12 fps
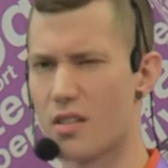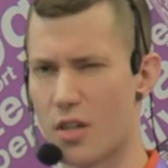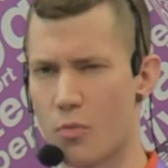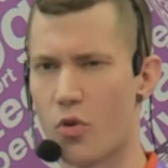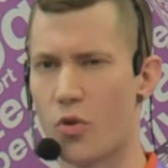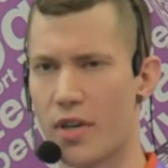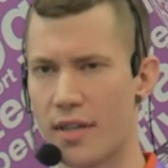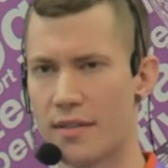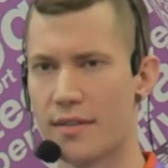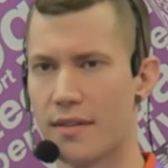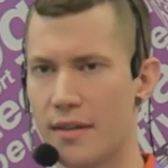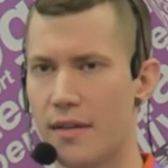to the
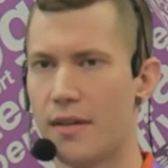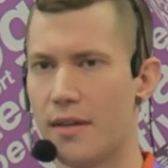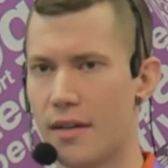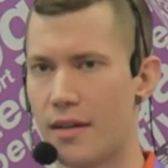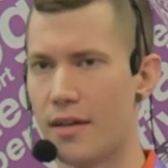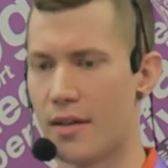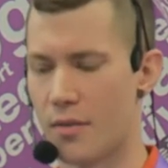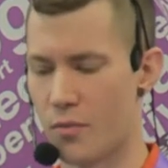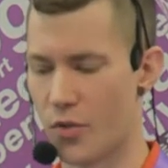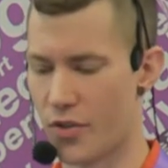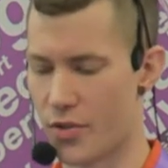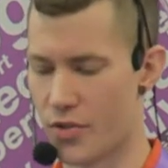point
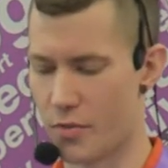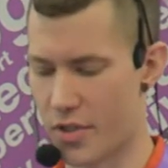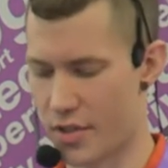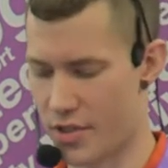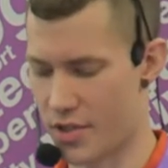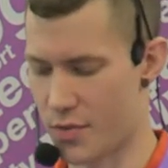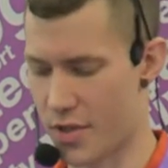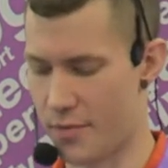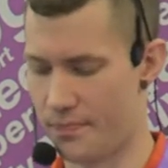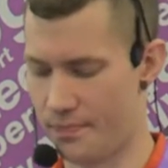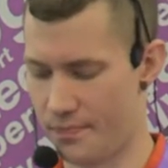um, with your terminology as well.